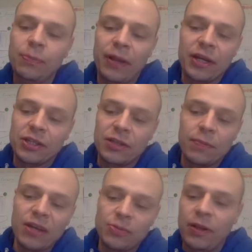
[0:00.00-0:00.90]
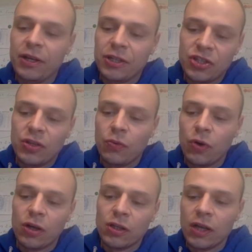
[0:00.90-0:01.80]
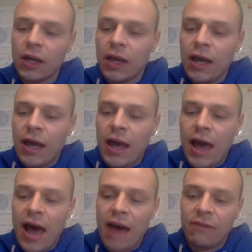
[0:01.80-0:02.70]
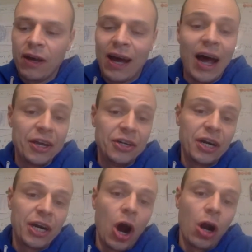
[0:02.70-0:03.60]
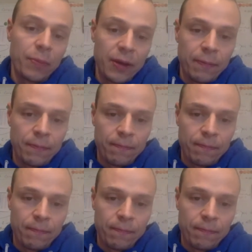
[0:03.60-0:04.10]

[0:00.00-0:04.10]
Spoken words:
players, the best players in the world, have a higher economy.